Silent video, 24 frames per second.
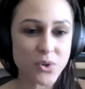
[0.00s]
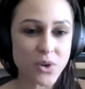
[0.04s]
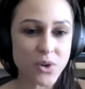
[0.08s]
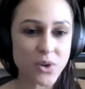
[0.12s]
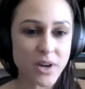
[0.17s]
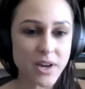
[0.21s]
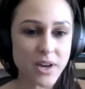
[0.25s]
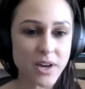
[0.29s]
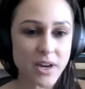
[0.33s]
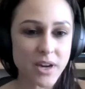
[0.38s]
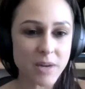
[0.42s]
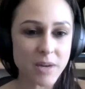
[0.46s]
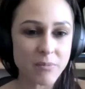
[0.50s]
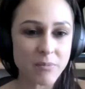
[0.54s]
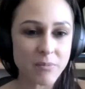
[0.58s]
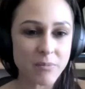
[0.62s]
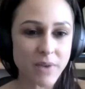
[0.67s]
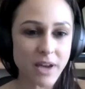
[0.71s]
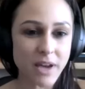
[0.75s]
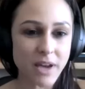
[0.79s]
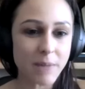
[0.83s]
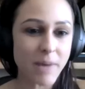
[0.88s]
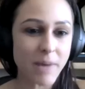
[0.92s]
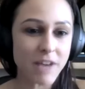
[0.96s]

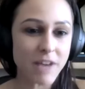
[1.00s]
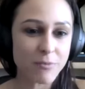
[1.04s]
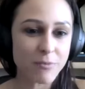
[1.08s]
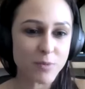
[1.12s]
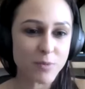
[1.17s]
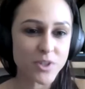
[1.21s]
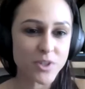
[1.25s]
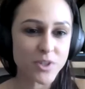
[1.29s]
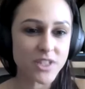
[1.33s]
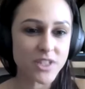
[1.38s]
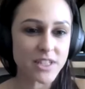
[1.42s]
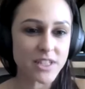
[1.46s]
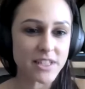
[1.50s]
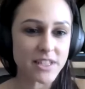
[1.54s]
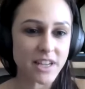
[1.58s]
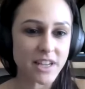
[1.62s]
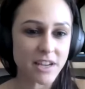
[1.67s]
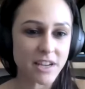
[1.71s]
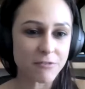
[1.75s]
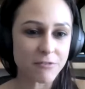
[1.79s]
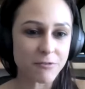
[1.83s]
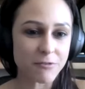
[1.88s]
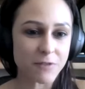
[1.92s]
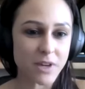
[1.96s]
I'm half Brazilian,
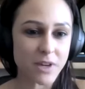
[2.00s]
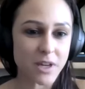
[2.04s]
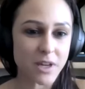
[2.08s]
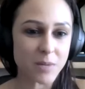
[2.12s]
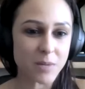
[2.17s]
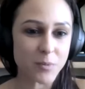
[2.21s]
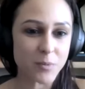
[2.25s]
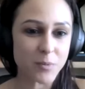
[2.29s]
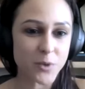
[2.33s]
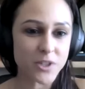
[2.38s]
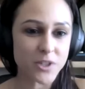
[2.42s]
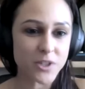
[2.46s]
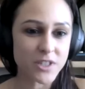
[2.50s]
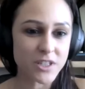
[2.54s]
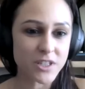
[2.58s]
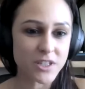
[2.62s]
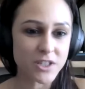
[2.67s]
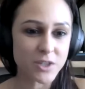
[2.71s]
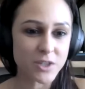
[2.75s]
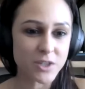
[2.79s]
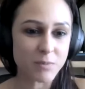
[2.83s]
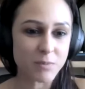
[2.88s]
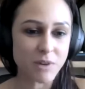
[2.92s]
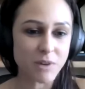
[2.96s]
half British.